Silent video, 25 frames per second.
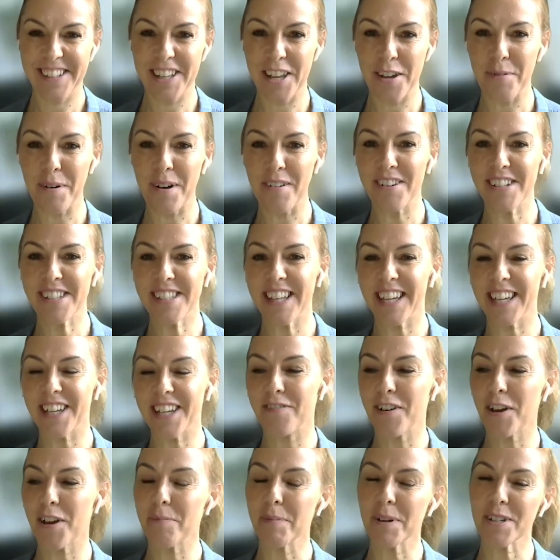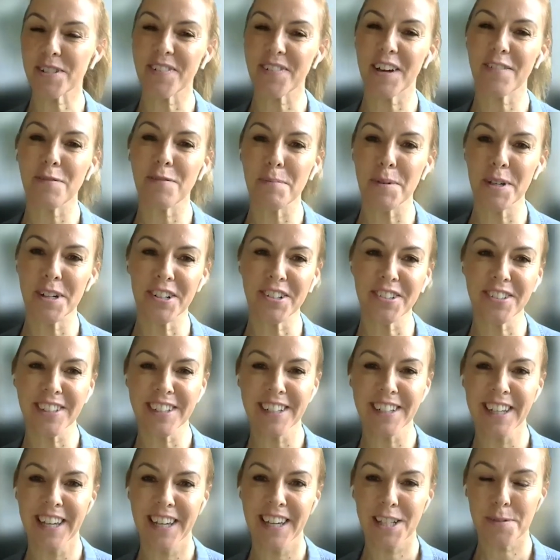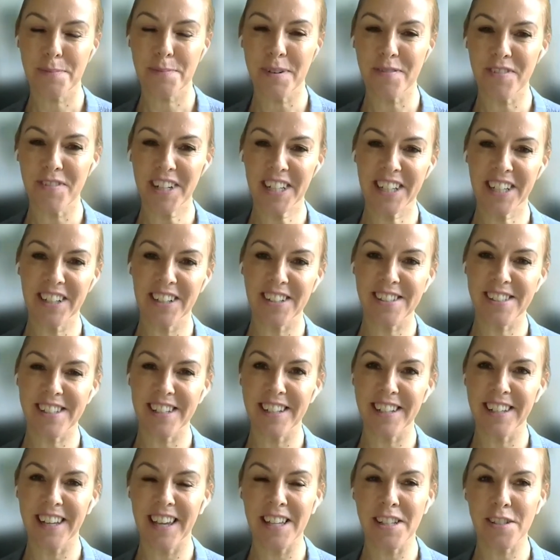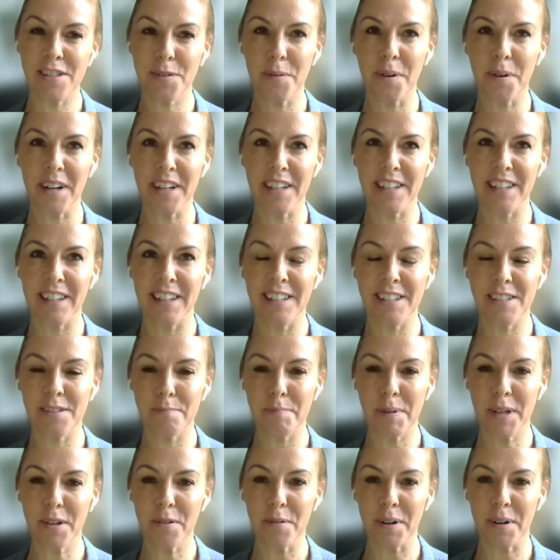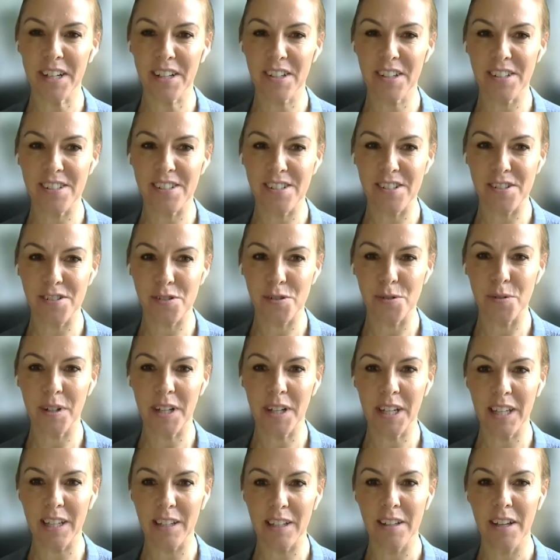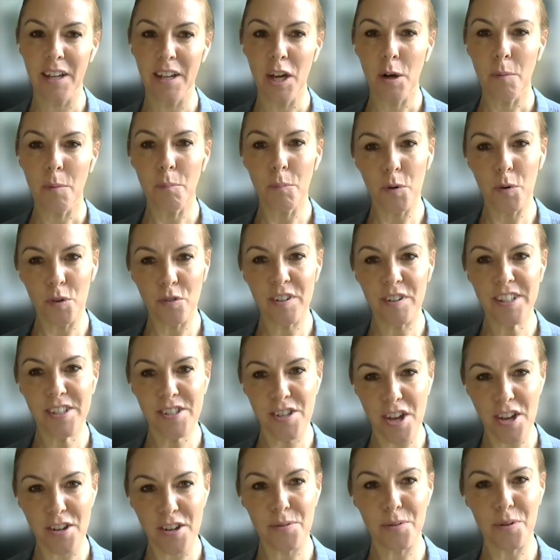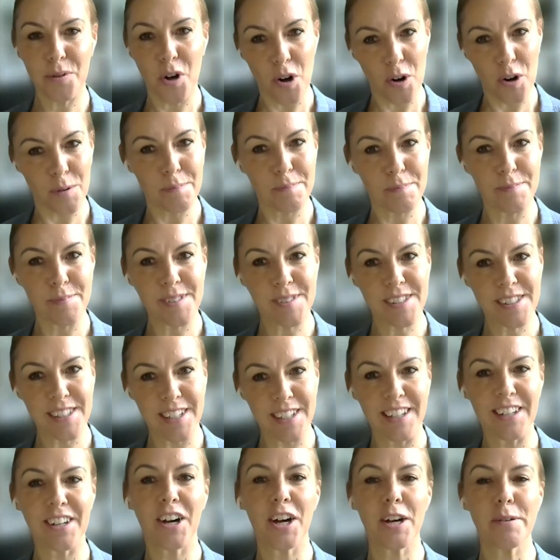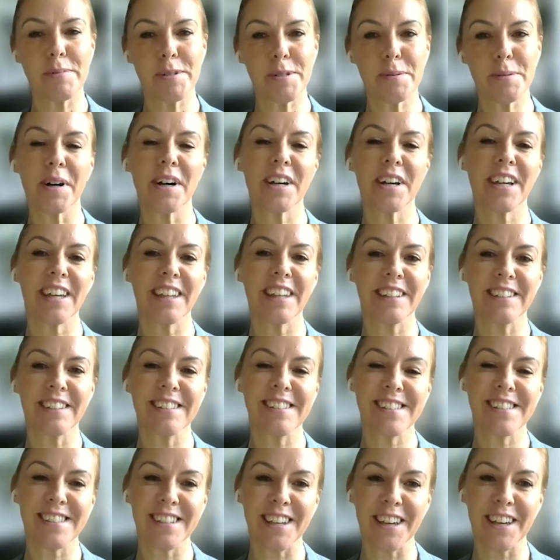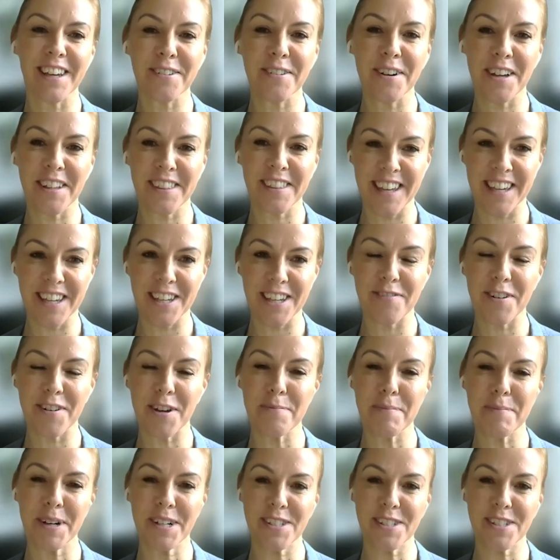No worries. Thank you very much for having me on. It's been really good, and it's been quite good just talking more internal comms and hybrid working. So thank you very